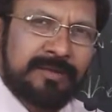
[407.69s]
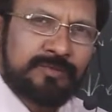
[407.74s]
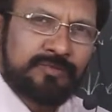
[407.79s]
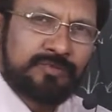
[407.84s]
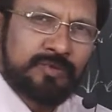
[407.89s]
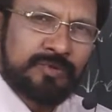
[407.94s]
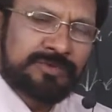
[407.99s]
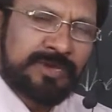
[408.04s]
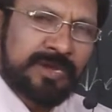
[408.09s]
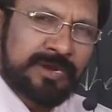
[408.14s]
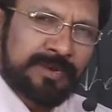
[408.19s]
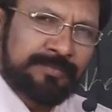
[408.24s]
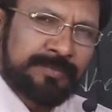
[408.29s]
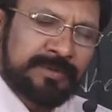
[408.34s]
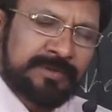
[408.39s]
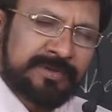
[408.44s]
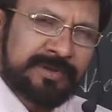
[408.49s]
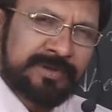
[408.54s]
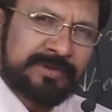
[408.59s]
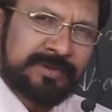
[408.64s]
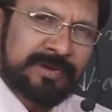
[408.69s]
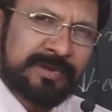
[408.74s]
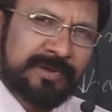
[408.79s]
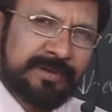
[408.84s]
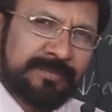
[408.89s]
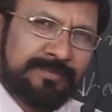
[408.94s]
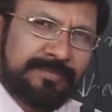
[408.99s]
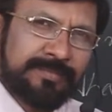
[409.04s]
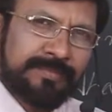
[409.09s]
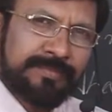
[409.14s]
Those are represented
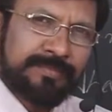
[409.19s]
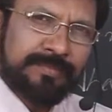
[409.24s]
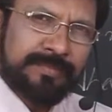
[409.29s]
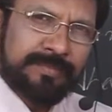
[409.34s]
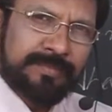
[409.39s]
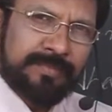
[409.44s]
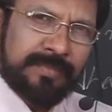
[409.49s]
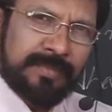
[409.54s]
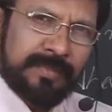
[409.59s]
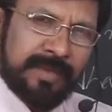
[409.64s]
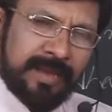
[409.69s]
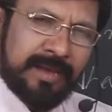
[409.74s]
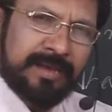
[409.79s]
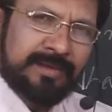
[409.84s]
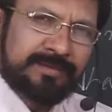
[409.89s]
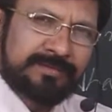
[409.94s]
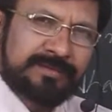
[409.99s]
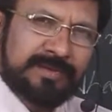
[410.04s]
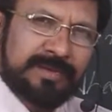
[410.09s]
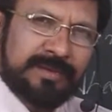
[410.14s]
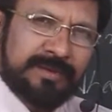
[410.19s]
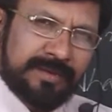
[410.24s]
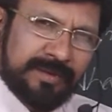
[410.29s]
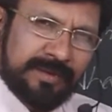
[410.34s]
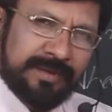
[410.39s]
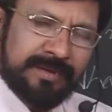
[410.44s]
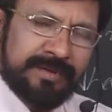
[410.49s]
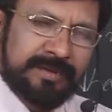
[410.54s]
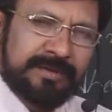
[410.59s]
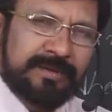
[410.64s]
as
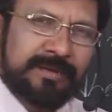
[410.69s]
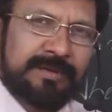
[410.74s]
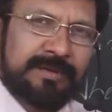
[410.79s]
int,